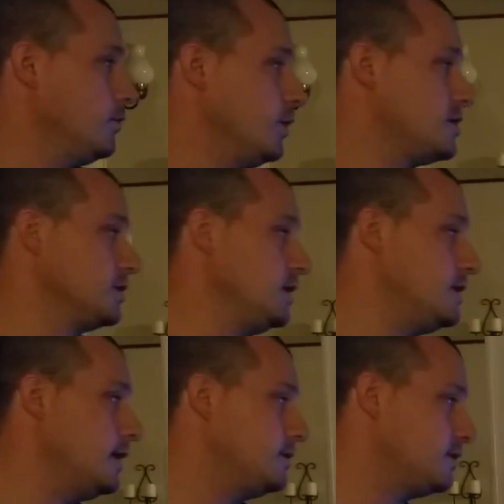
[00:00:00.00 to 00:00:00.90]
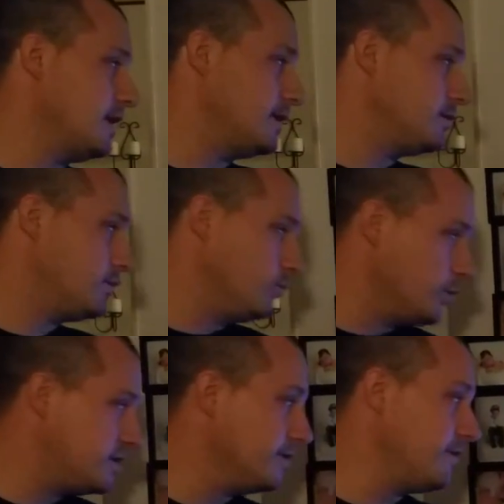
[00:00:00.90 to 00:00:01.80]
Originally, that
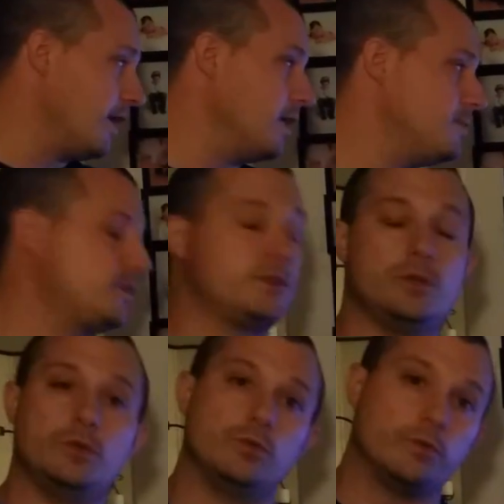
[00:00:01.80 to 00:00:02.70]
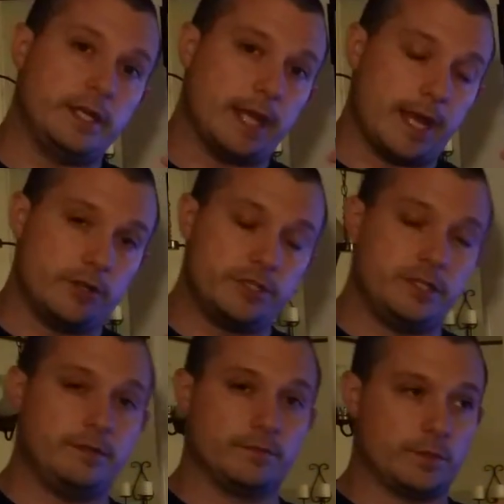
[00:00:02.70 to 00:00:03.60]
was developed to read
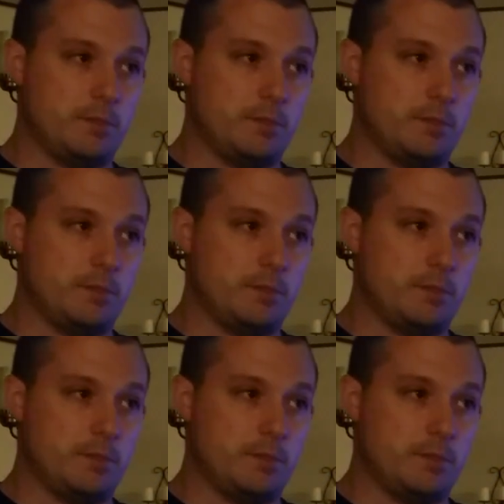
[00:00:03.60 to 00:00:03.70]
energy